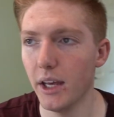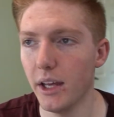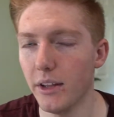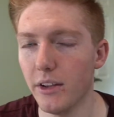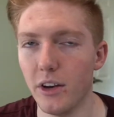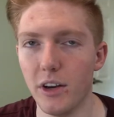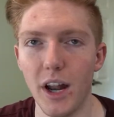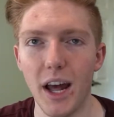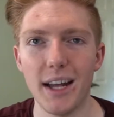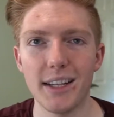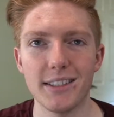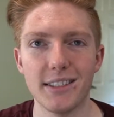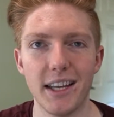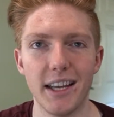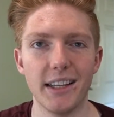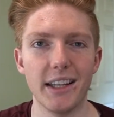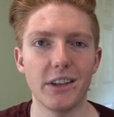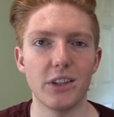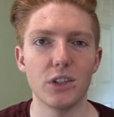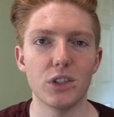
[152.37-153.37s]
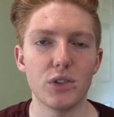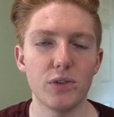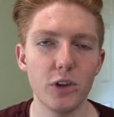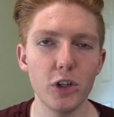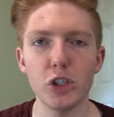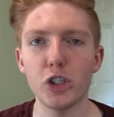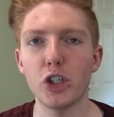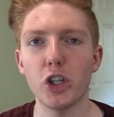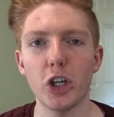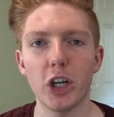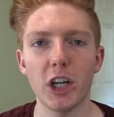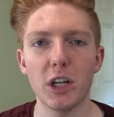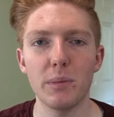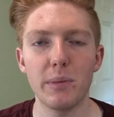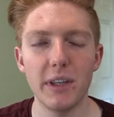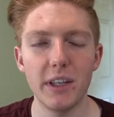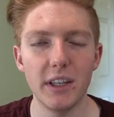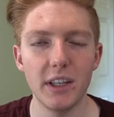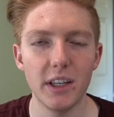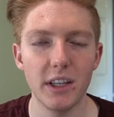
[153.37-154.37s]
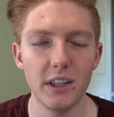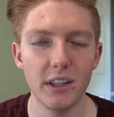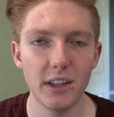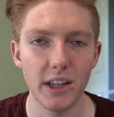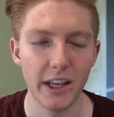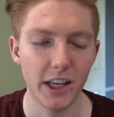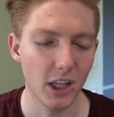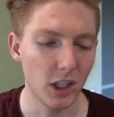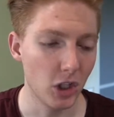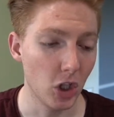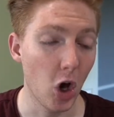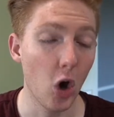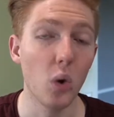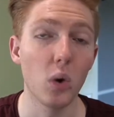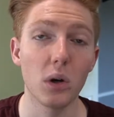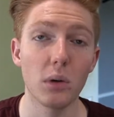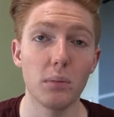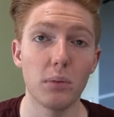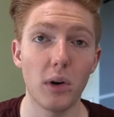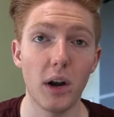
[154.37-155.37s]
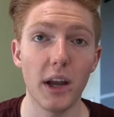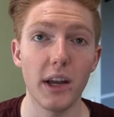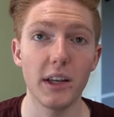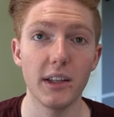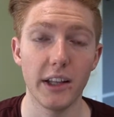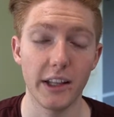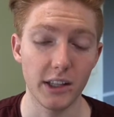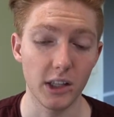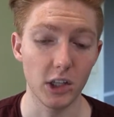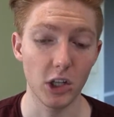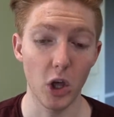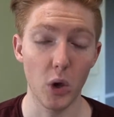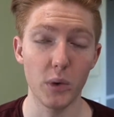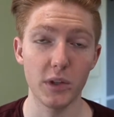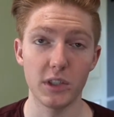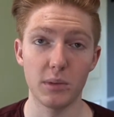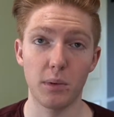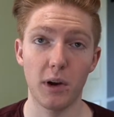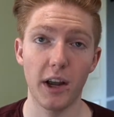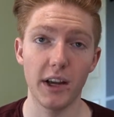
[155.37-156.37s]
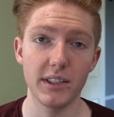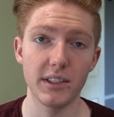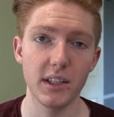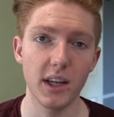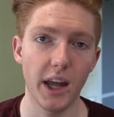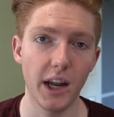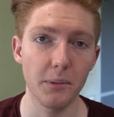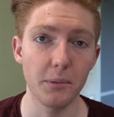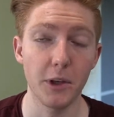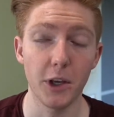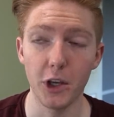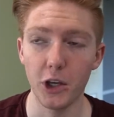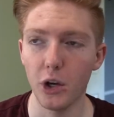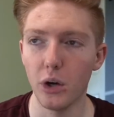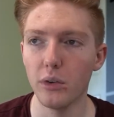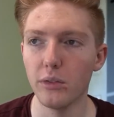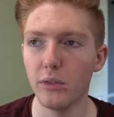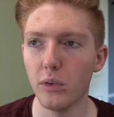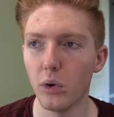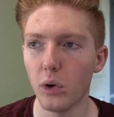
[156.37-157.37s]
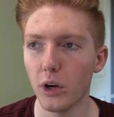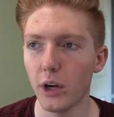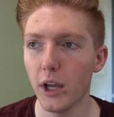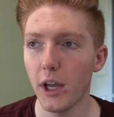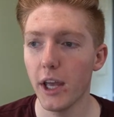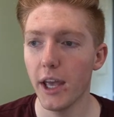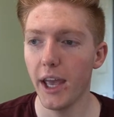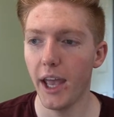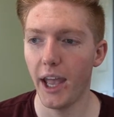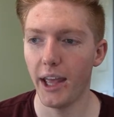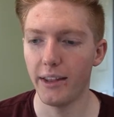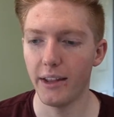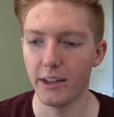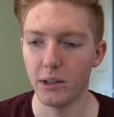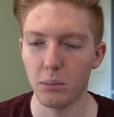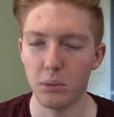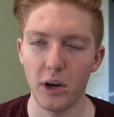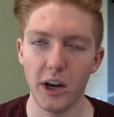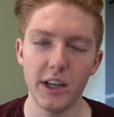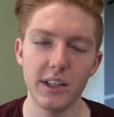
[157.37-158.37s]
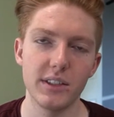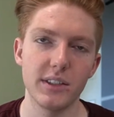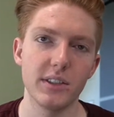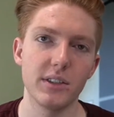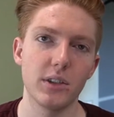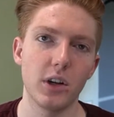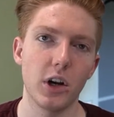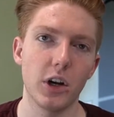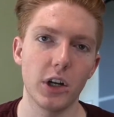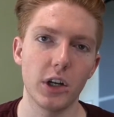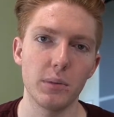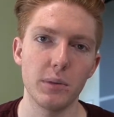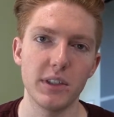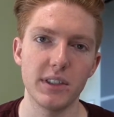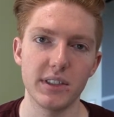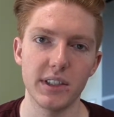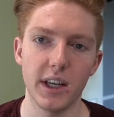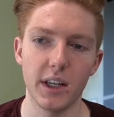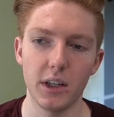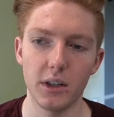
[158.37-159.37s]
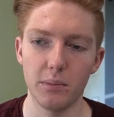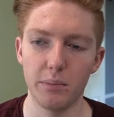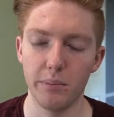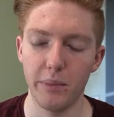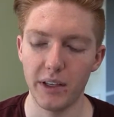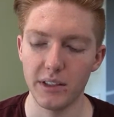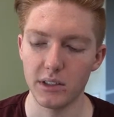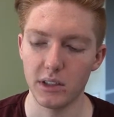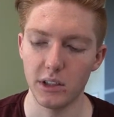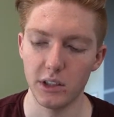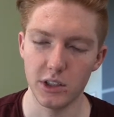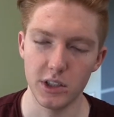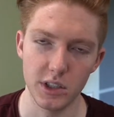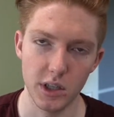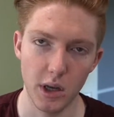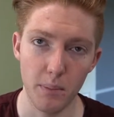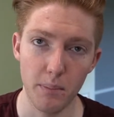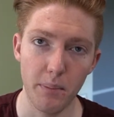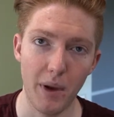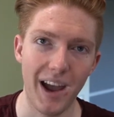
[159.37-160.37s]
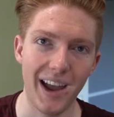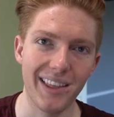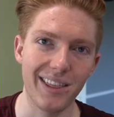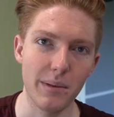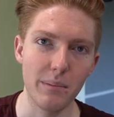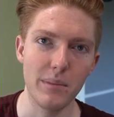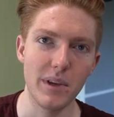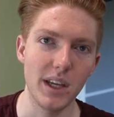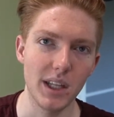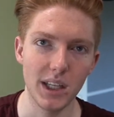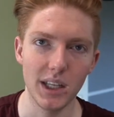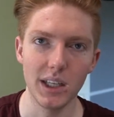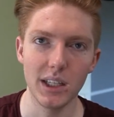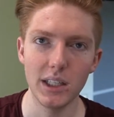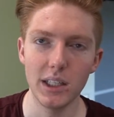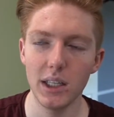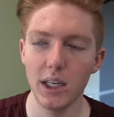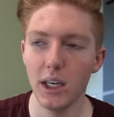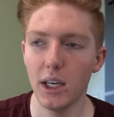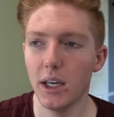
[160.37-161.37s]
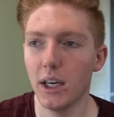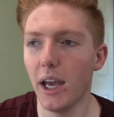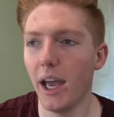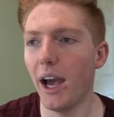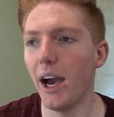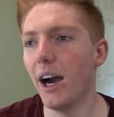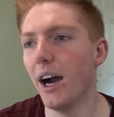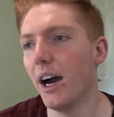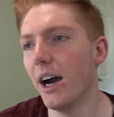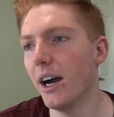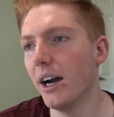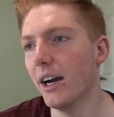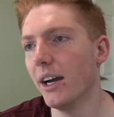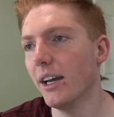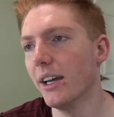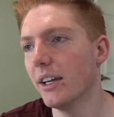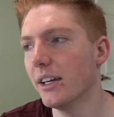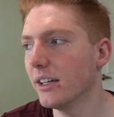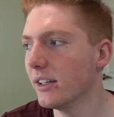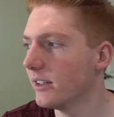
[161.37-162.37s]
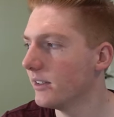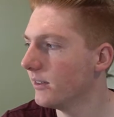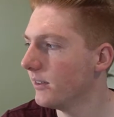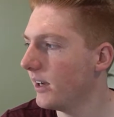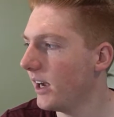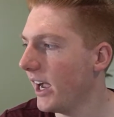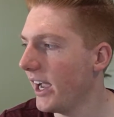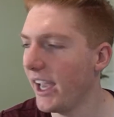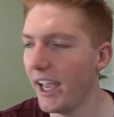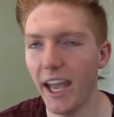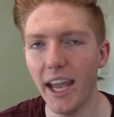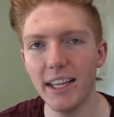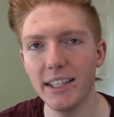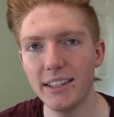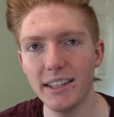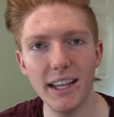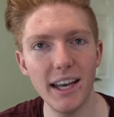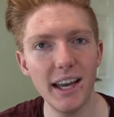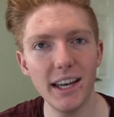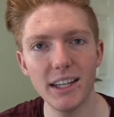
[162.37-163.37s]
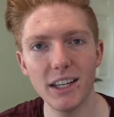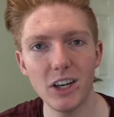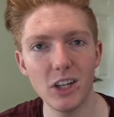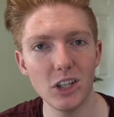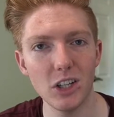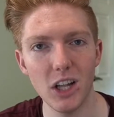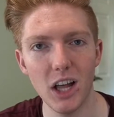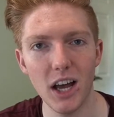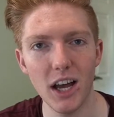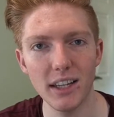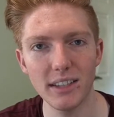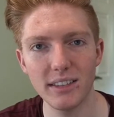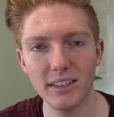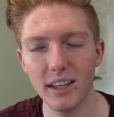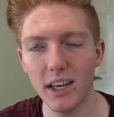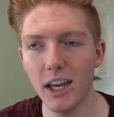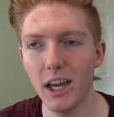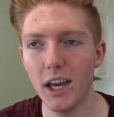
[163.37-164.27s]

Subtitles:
they're not saying that there's for sure going to be like a lower price, like the lowest price an item can go for, and that the prices are going to be set basically just by the median. I hate that a lot.